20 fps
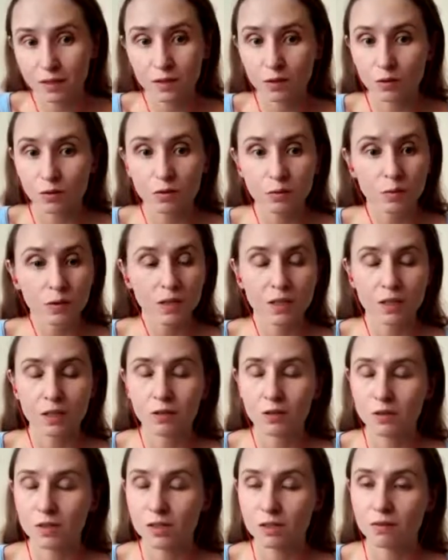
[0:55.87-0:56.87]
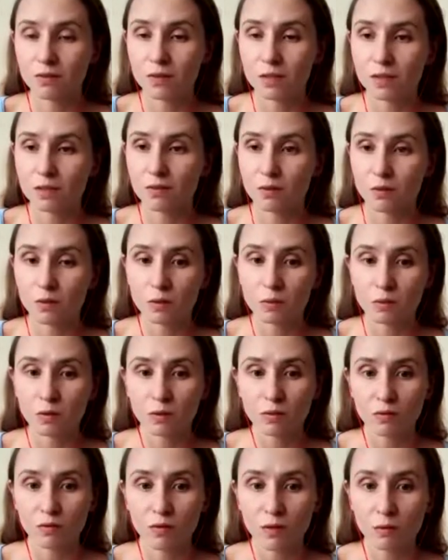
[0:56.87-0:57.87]
So we can use different forms
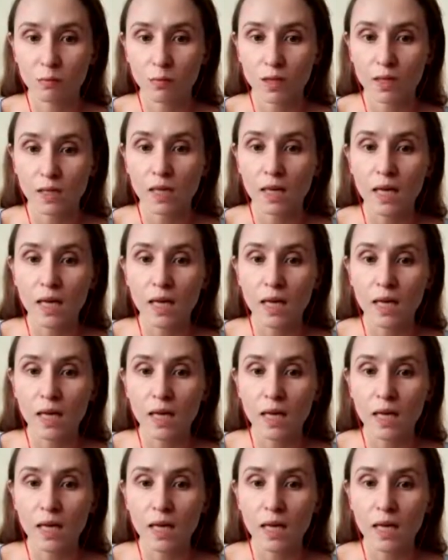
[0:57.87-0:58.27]
of feedback.